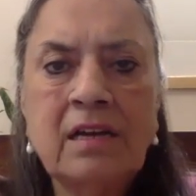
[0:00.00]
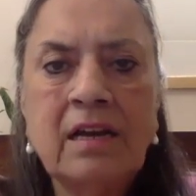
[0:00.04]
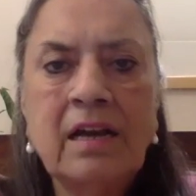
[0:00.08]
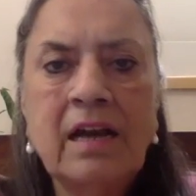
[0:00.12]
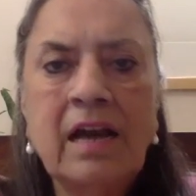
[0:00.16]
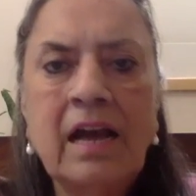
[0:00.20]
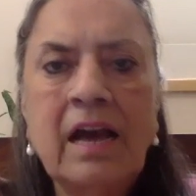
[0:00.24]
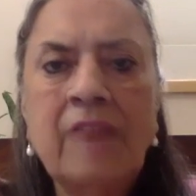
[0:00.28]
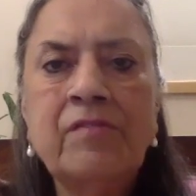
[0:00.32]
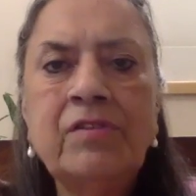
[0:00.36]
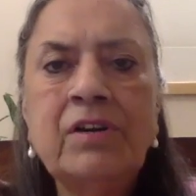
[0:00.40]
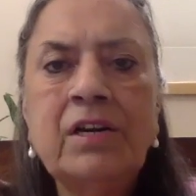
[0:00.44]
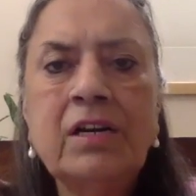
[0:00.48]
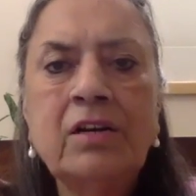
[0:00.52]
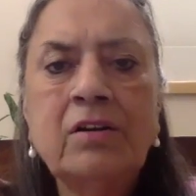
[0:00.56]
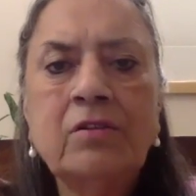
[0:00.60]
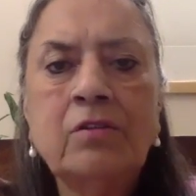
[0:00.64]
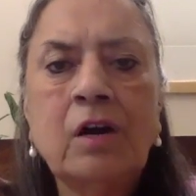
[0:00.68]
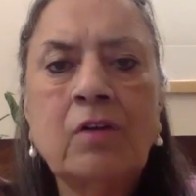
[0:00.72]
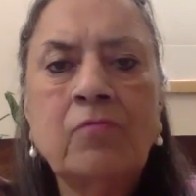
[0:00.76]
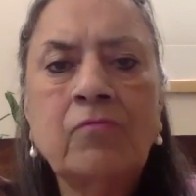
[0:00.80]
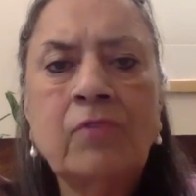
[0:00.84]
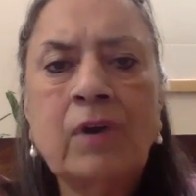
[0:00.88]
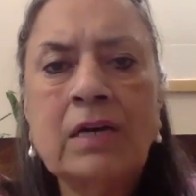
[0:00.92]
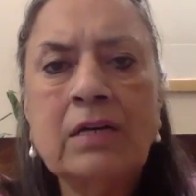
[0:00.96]

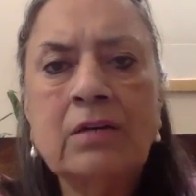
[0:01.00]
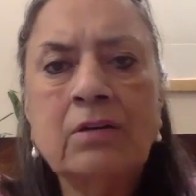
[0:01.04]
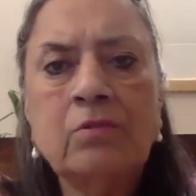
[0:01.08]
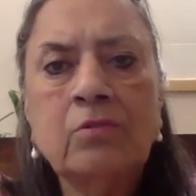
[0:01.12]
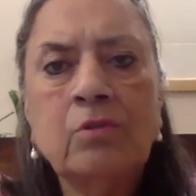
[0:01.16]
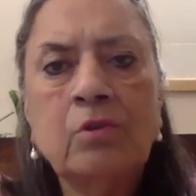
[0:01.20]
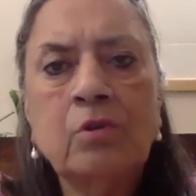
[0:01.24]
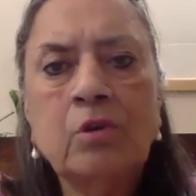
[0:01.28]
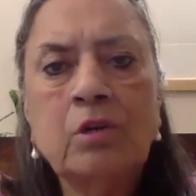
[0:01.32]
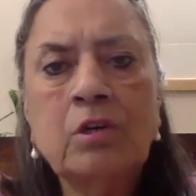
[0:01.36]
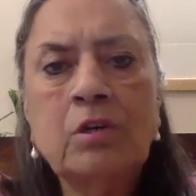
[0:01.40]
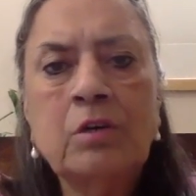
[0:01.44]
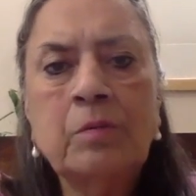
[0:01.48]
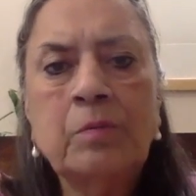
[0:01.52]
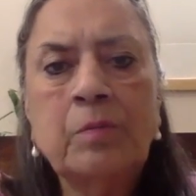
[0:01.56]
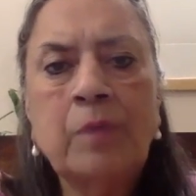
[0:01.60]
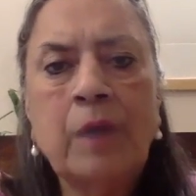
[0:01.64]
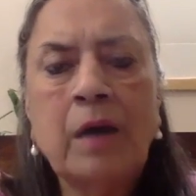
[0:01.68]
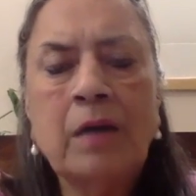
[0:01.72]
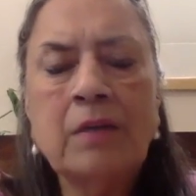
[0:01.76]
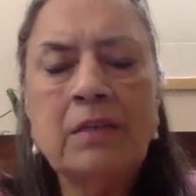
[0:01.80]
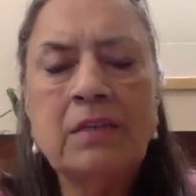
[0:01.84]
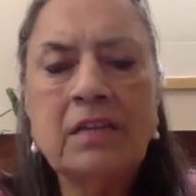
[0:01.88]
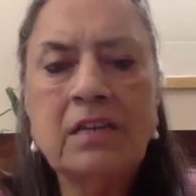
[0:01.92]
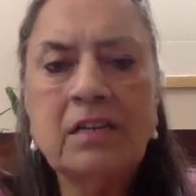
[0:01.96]
everyone could
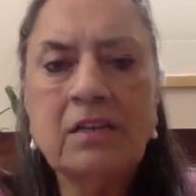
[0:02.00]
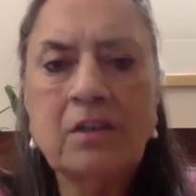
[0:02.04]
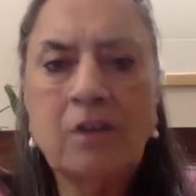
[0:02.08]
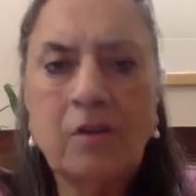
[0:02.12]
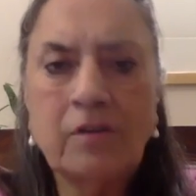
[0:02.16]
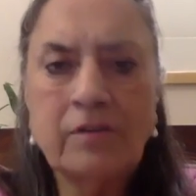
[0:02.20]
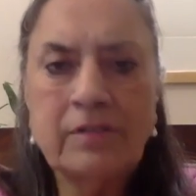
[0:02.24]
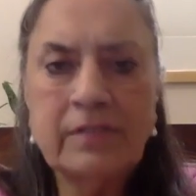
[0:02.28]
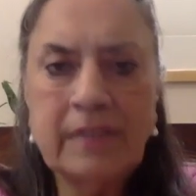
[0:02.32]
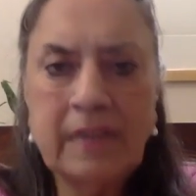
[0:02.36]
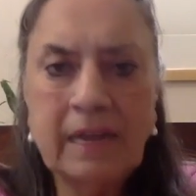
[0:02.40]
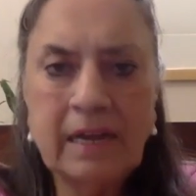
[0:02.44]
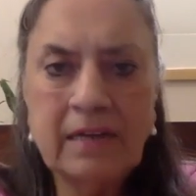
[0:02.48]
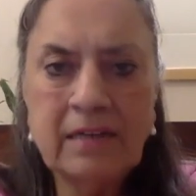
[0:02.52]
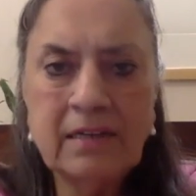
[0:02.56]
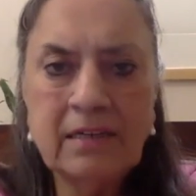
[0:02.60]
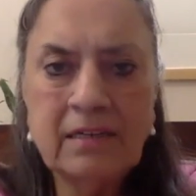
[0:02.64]
partake of that.